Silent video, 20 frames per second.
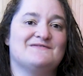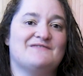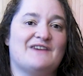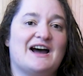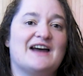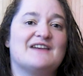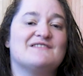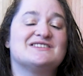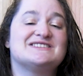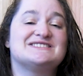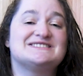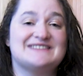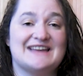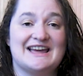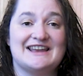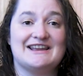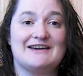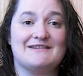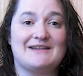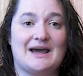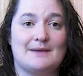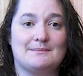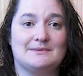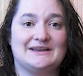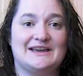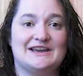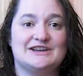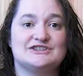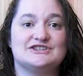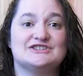five standout
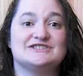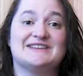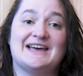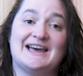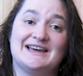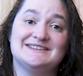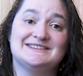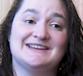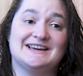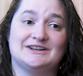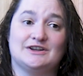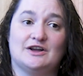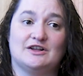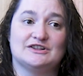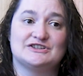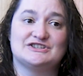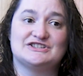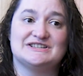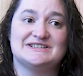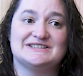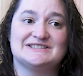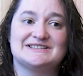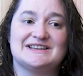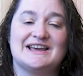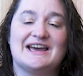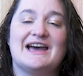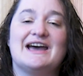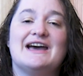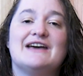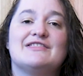applications and technologies
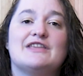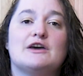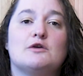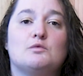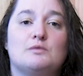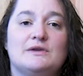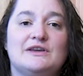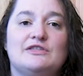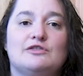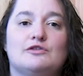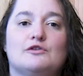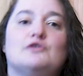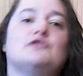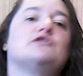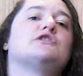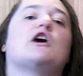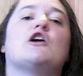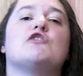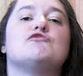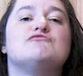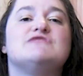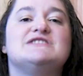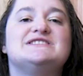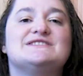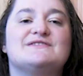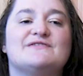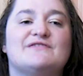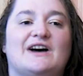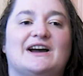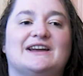that we thought are
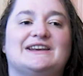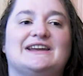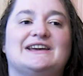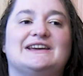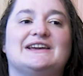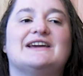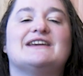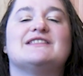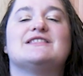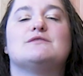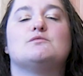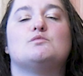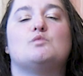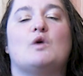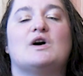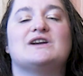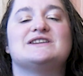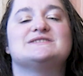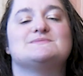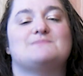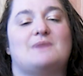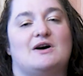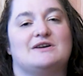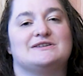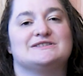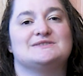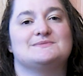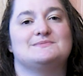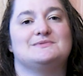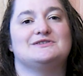redefining what is
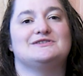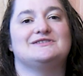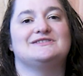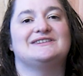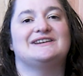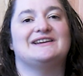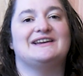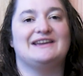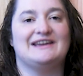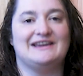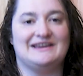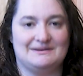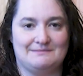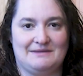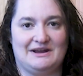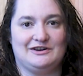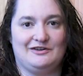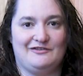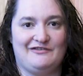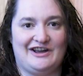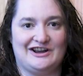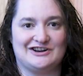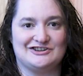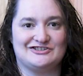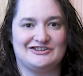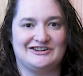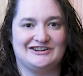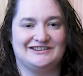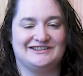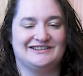possible in
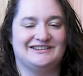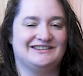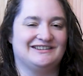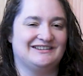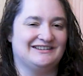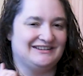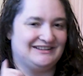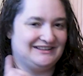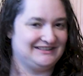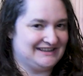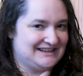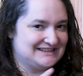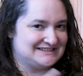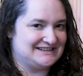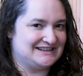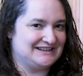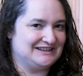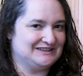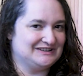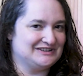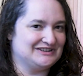manufacturing. Let's take a